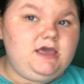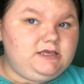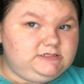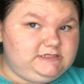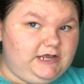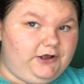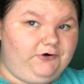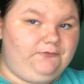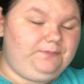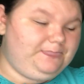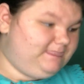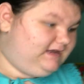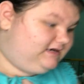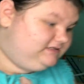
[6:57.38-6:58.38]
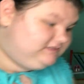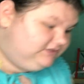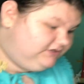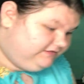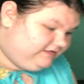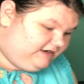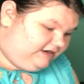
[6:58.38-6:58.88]
so that is a
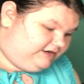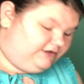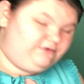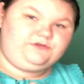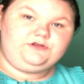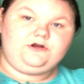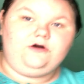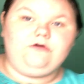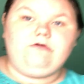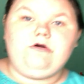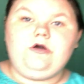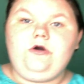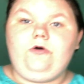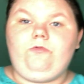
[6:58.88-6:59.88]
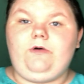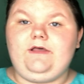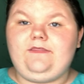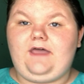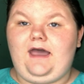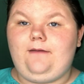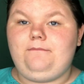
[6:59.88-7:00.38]
good thing to do. You don't
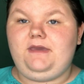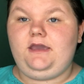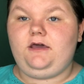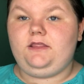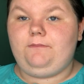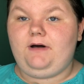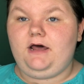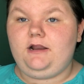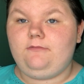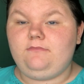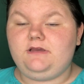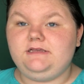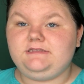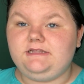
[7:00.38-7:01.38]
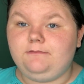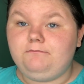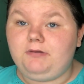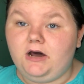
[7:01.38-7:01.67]
want that being on the bottom, because then